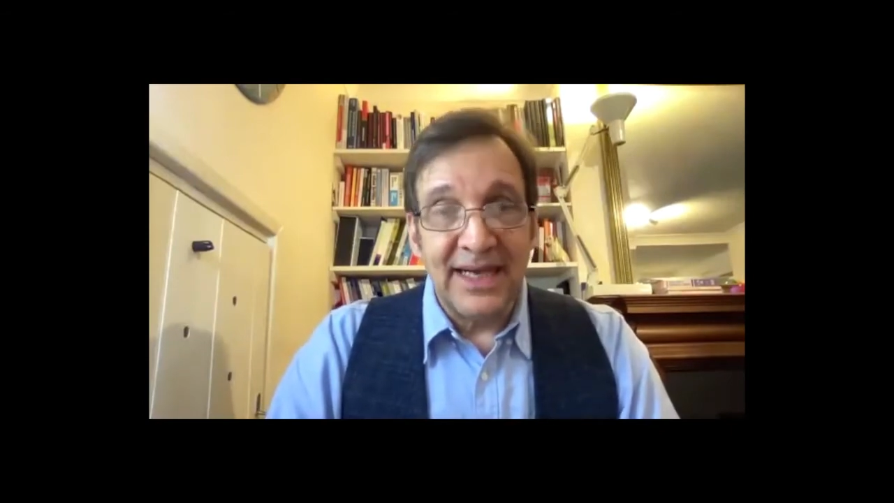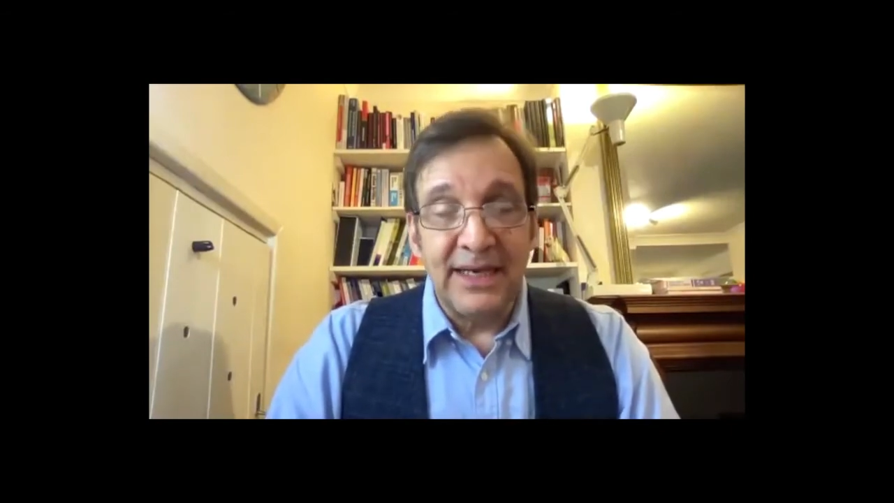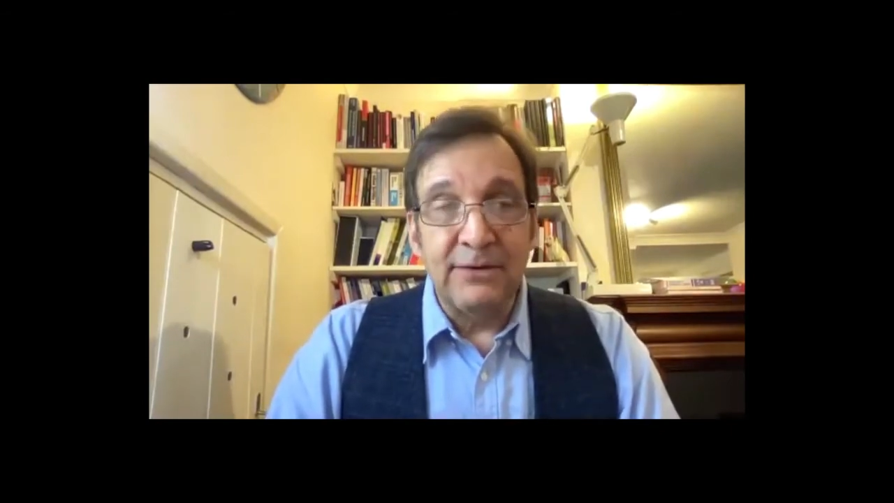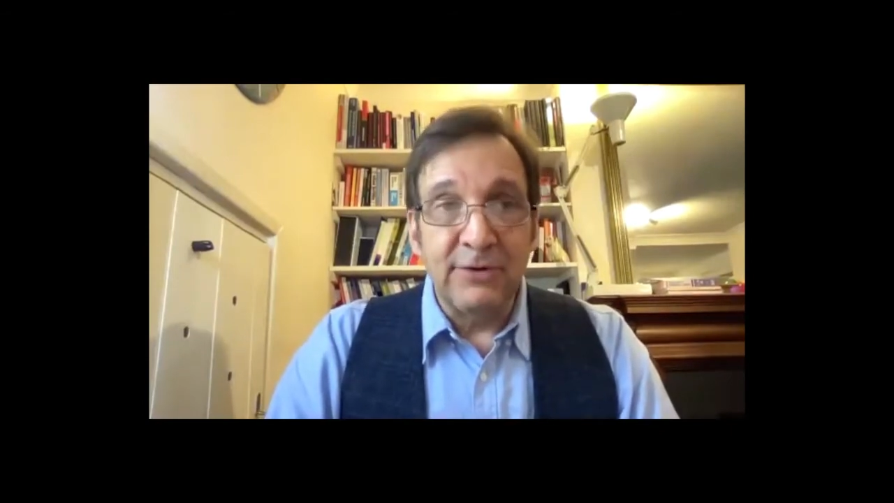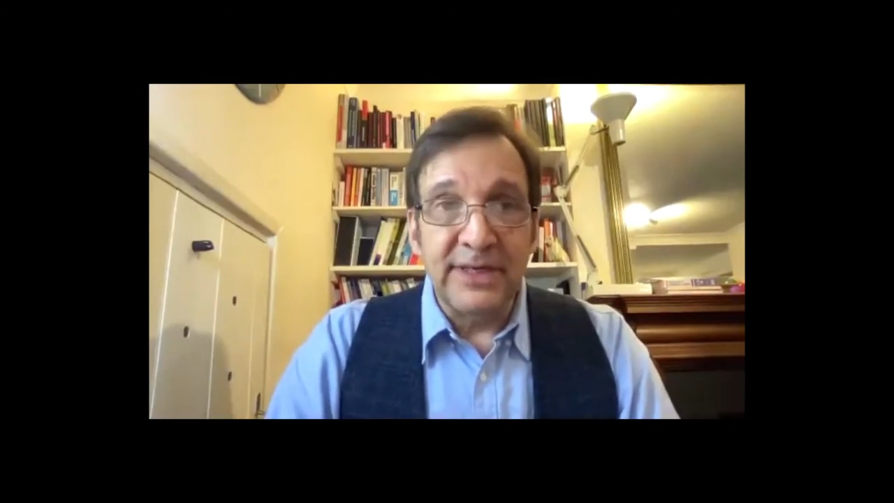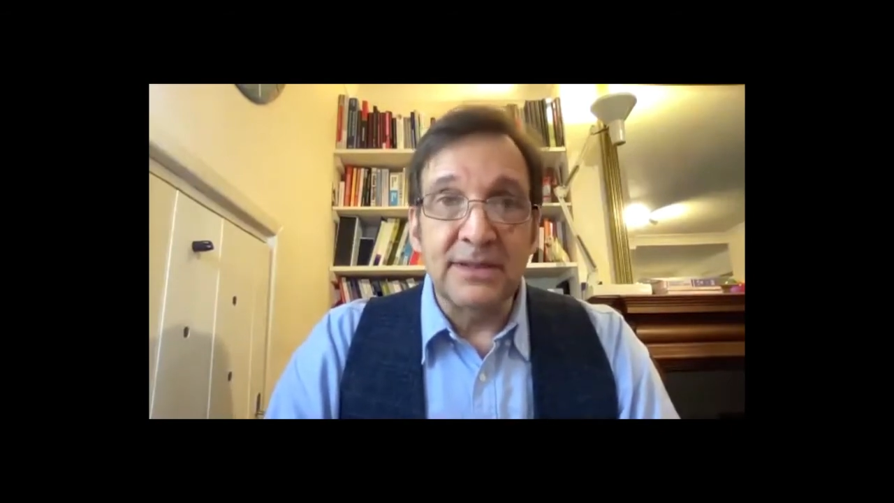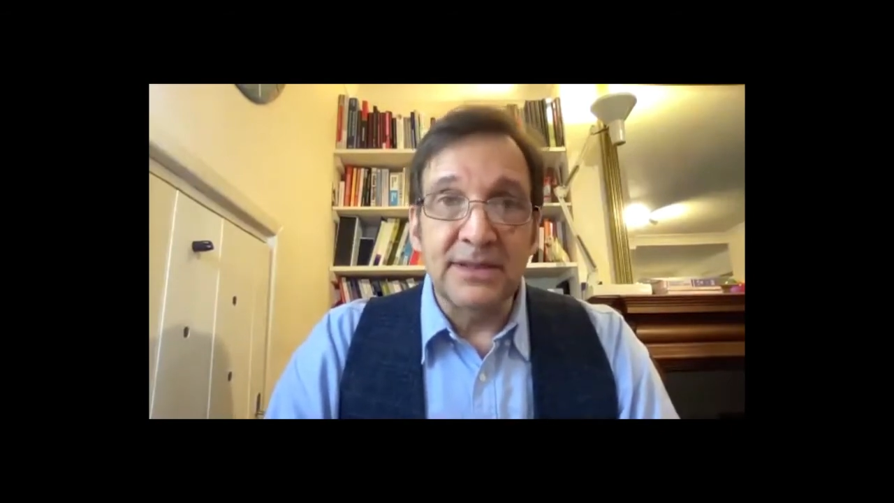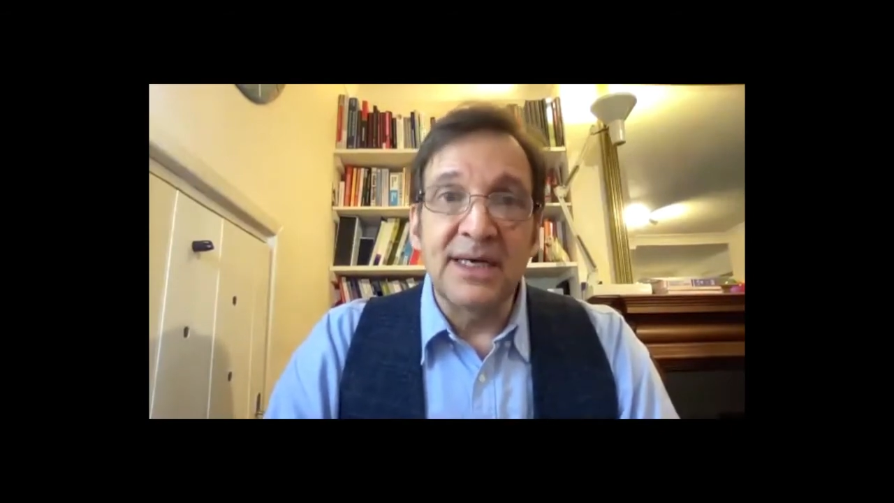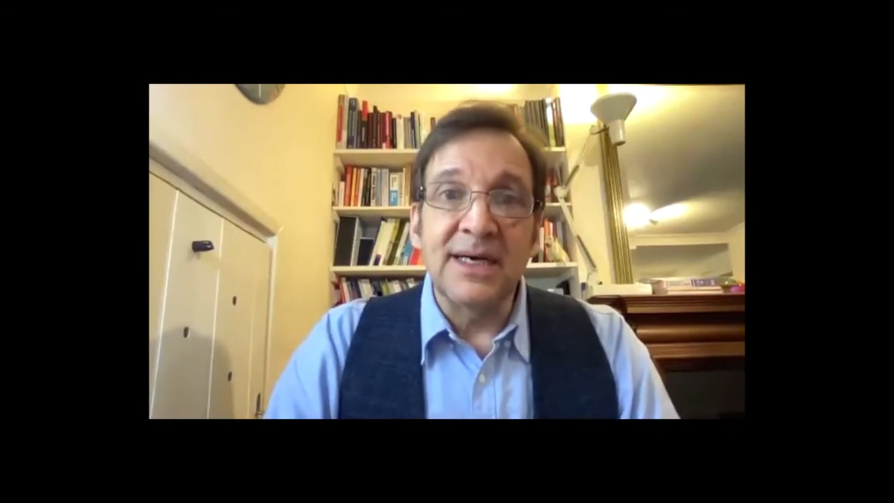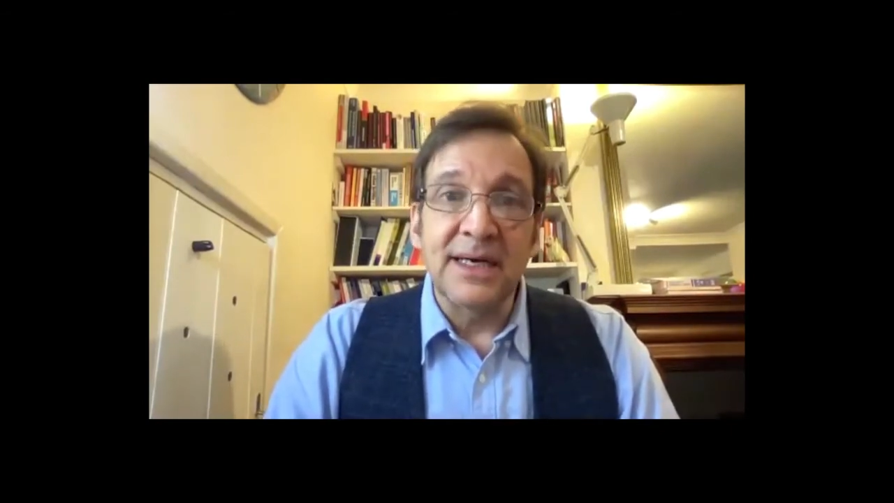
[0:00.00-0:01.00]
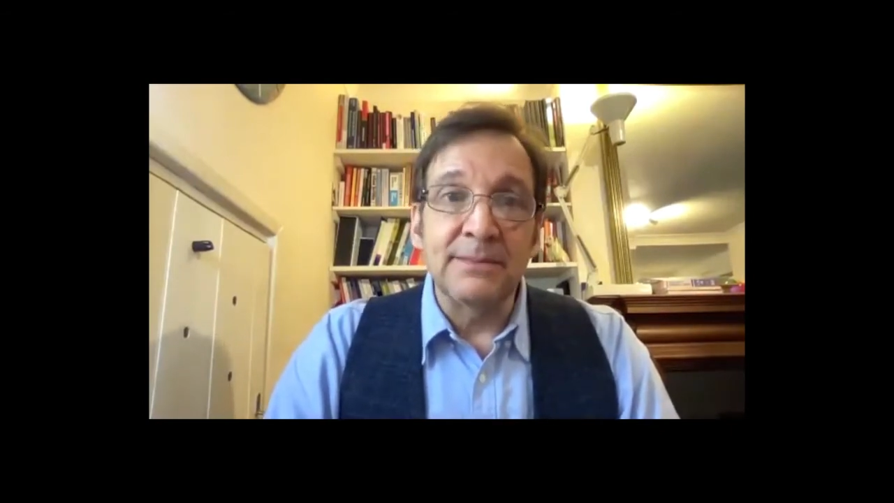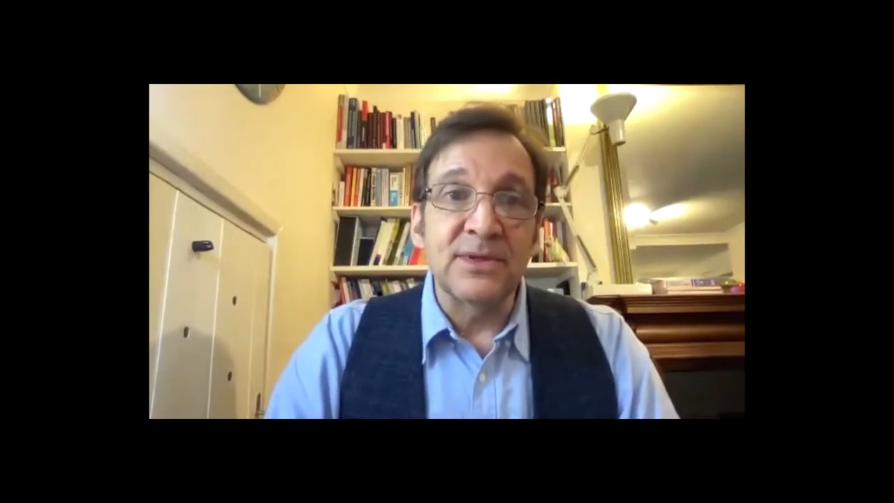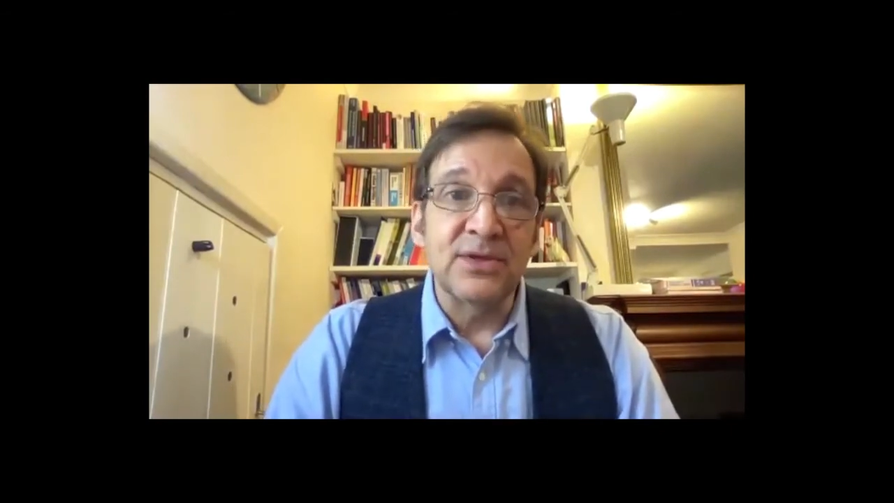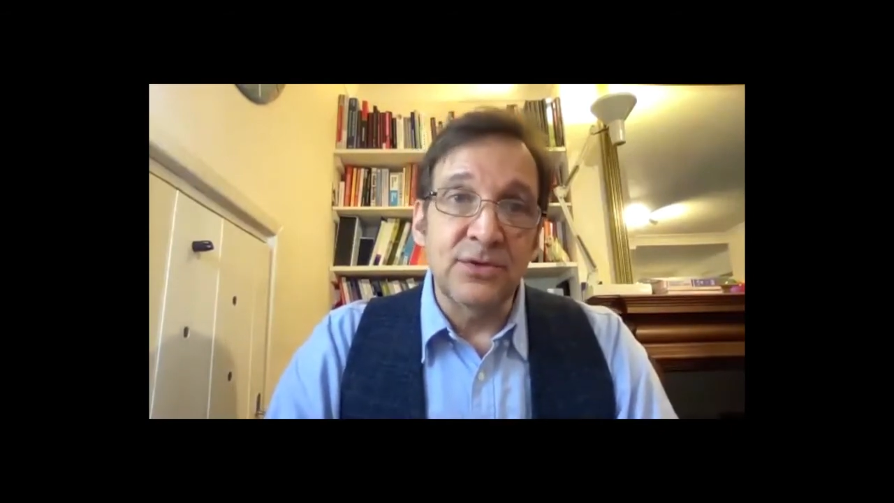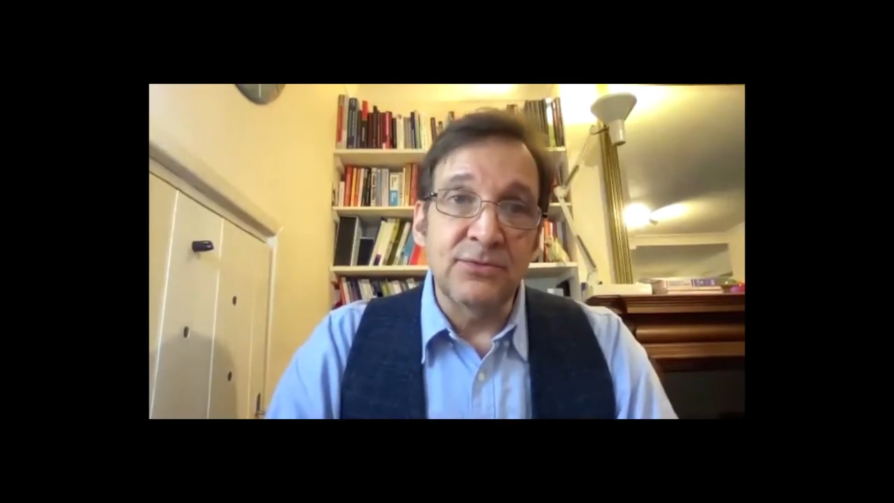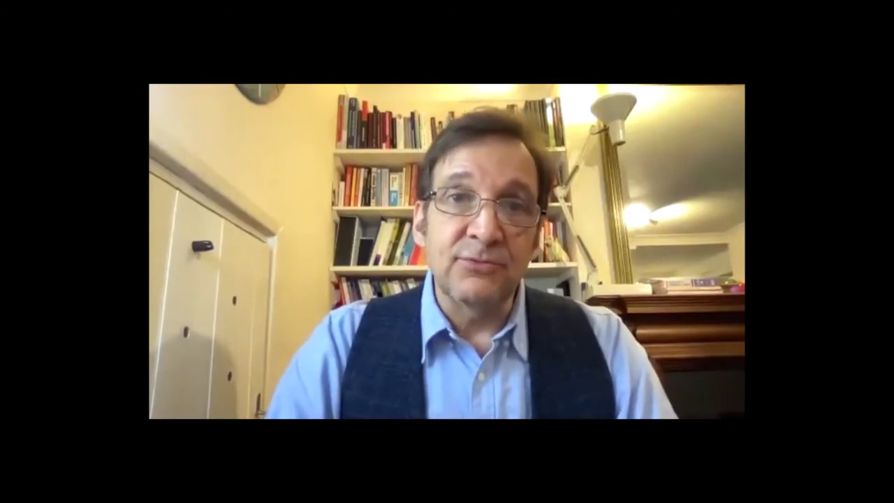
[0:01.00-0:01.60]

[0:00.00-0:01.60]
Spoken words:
in real time to